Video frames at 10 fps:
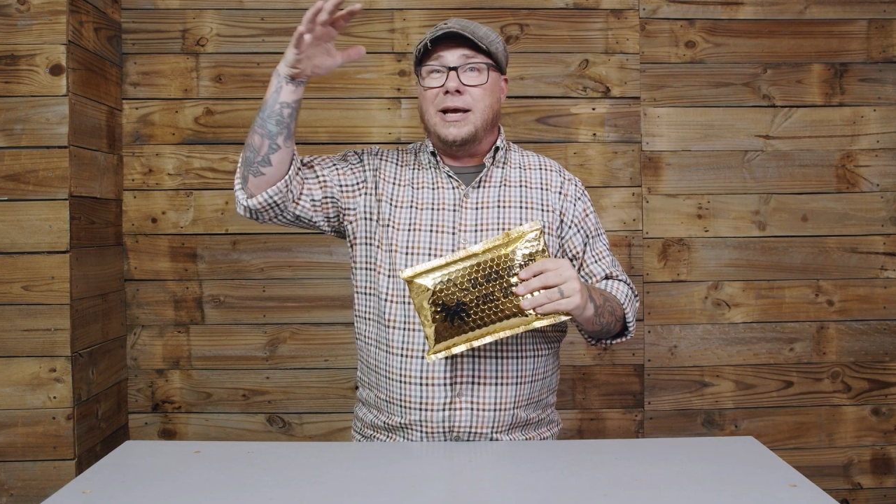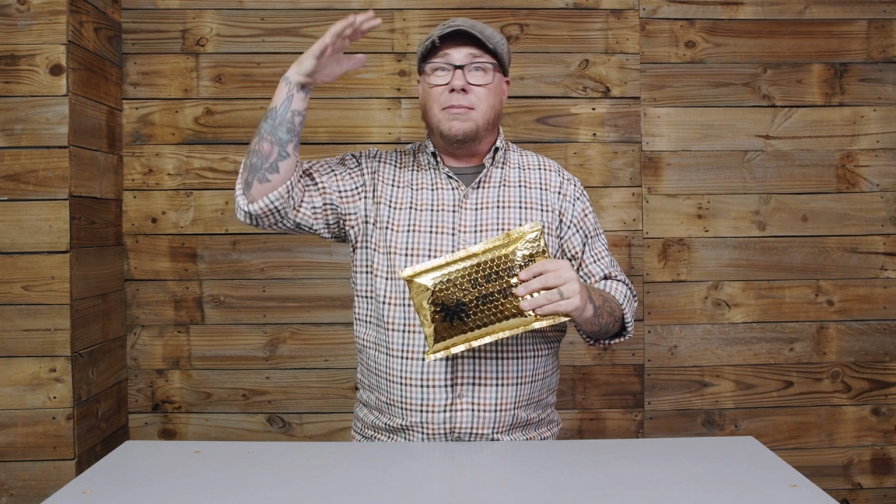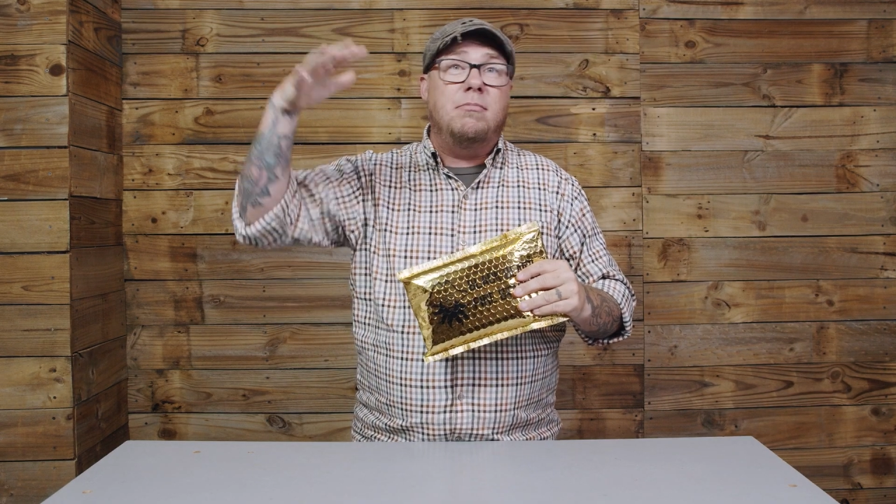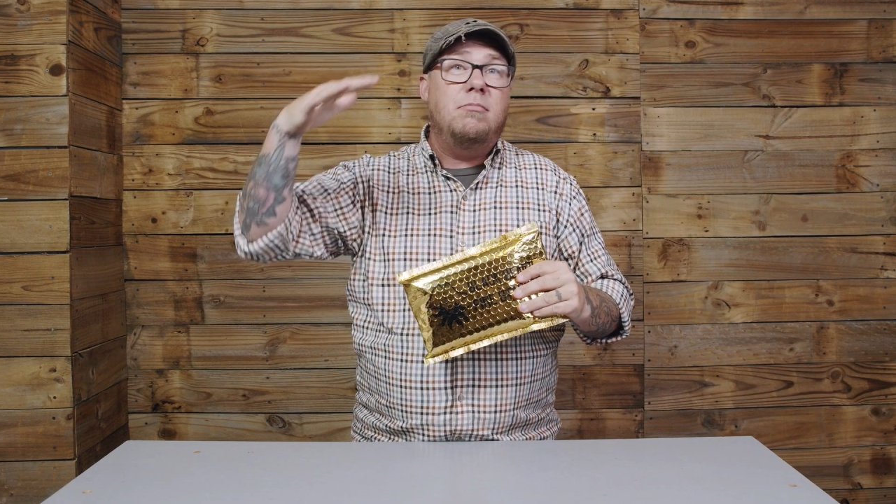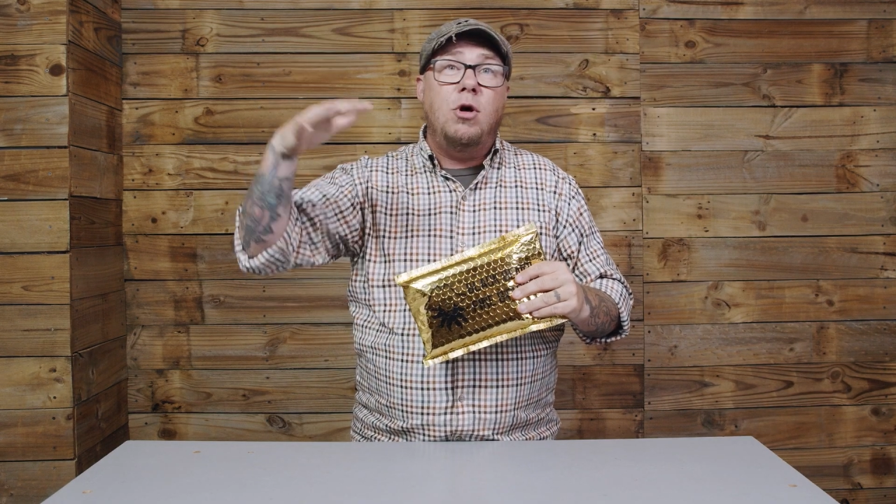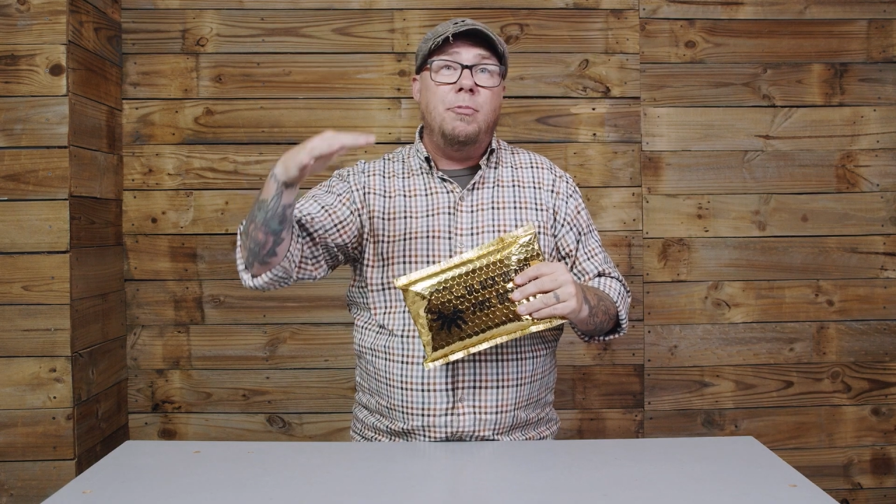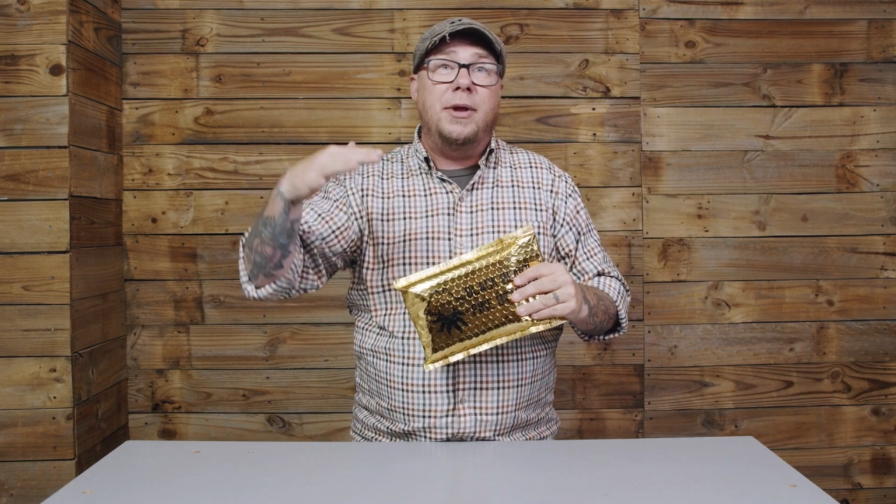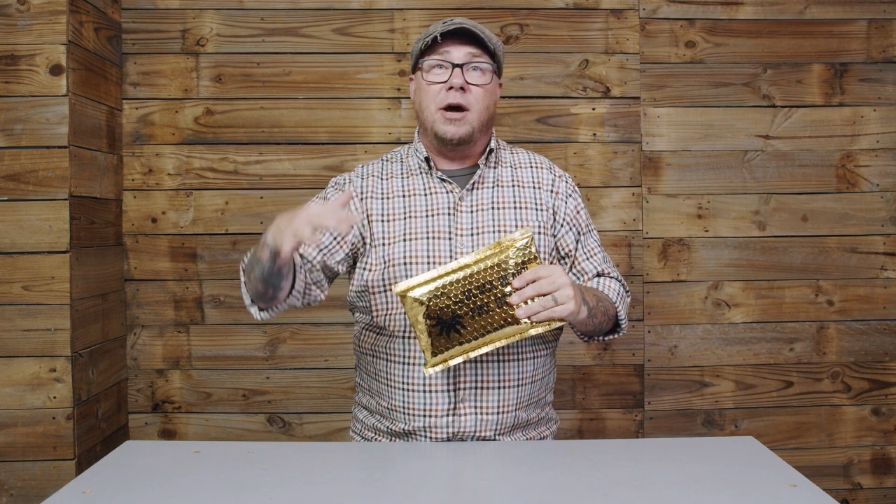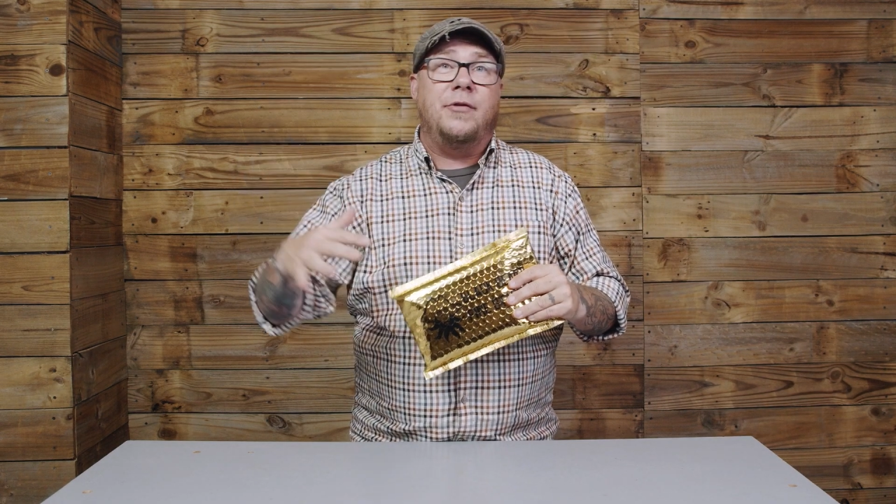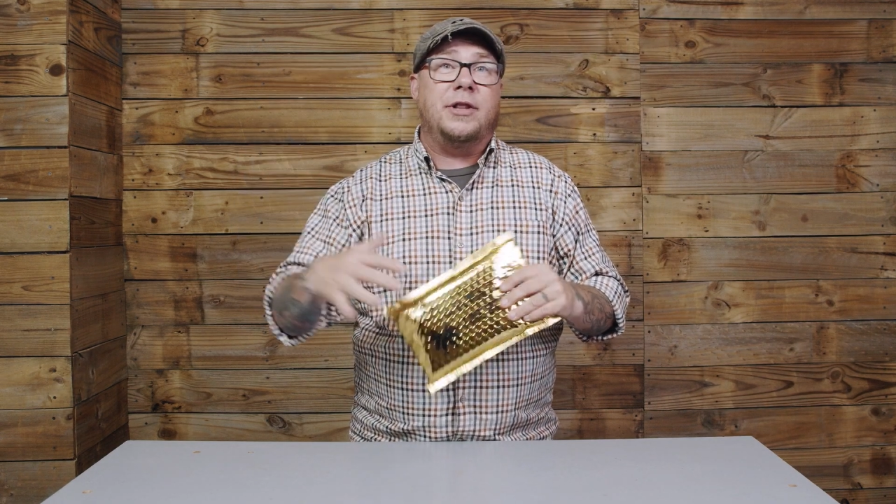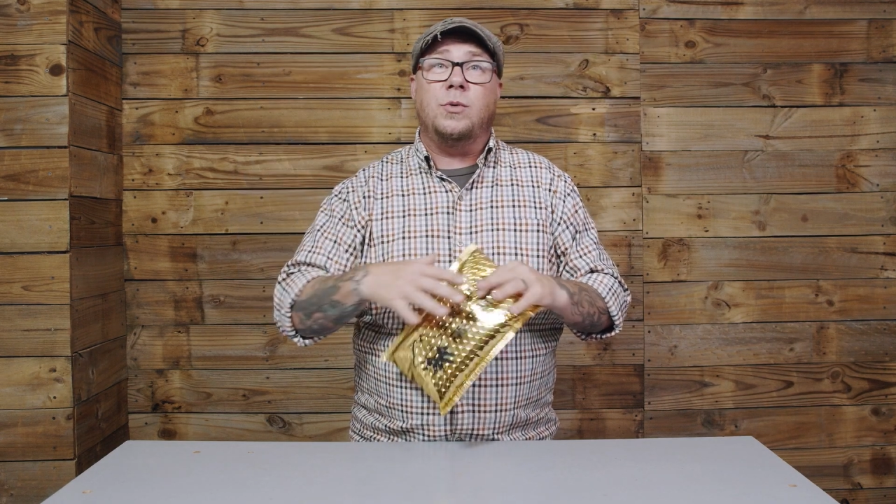moment of it,